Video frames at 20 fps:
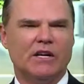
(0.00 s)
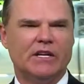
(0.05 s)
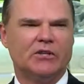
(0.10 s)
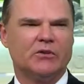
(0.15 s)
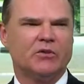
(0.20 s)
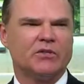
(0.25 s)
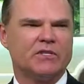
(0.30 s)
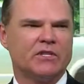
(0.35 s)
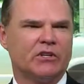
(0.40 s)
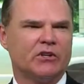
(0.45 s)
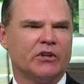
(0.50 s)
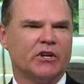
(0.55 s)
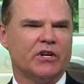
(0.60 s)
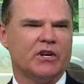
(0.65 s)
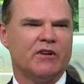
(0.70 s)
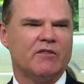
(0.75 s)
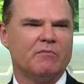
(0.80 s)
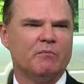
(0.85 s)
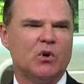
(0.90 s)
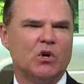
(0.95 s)
Interestingly
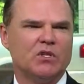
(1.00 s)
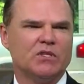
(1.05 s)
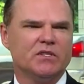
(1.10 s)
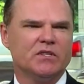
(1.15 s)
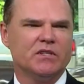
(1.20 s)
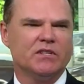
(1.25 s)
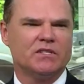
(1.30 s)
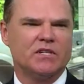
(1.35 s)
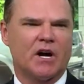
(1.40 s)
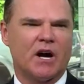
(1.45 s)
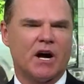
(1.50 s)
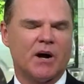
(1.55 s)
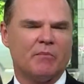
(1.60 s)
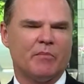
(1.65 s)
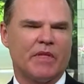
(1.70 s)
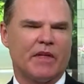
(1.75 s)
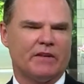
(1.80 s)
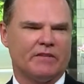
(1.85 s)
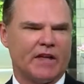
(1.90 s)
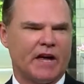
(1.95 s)
enough, most of the
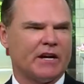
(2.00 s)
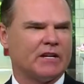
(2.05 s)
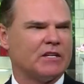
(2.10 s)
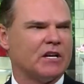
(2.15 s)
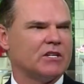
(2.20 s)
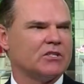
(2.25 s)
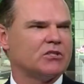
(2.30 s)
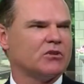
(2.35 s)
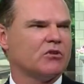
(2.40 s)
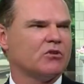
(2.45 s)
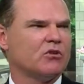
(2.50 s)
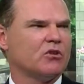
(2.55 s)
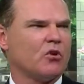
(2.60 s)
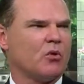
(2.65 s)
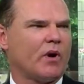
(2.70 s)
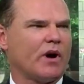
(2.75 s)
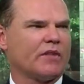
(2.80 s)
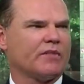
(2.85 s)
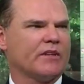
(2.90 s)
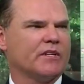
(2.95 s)
time that does
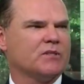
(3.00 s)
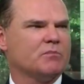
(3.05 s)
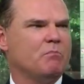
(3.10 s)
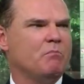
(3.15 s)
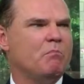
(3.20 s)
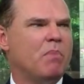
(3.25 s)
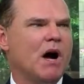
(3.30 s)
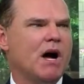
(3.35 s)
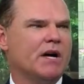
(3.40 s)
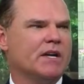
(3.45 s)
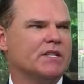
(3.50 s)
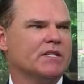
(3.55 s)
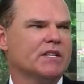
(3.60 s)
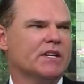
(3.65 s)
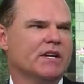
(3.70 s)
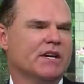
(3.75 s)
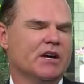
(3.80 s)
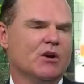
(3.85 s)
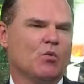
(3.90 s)
correct things, but